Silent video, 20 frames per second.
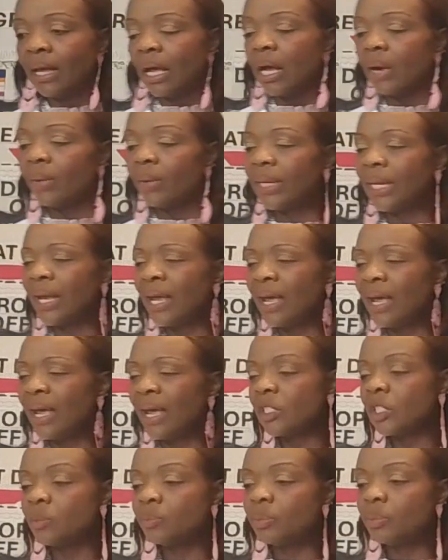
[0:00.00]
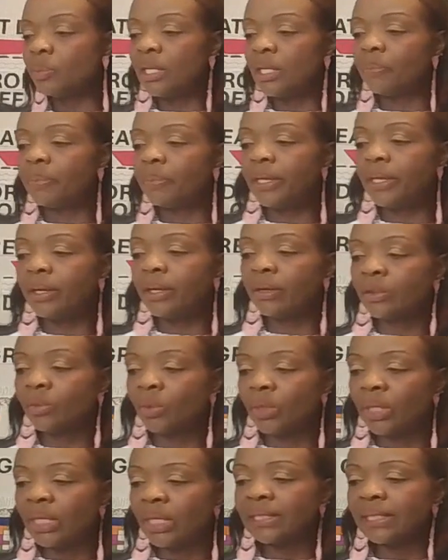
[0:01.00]
All right, I have to speed up here because I
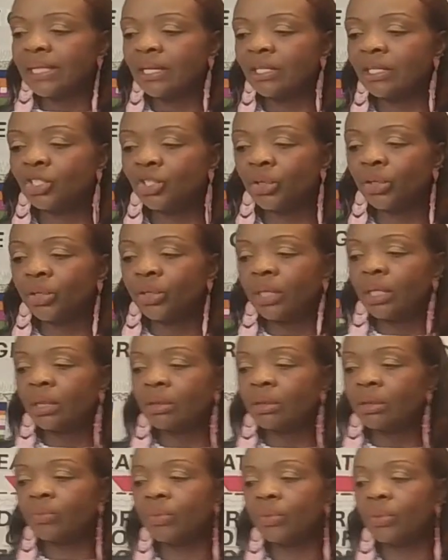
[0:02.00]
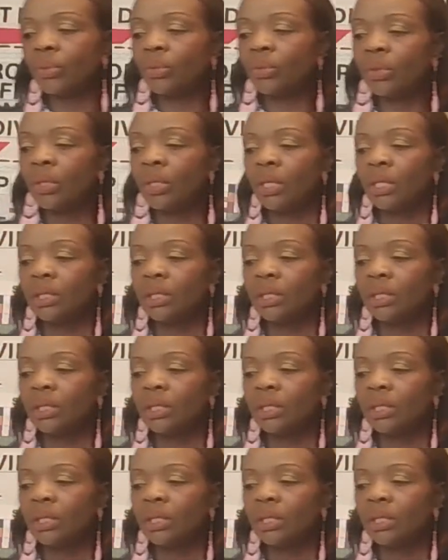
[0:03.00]
want to say the journey through.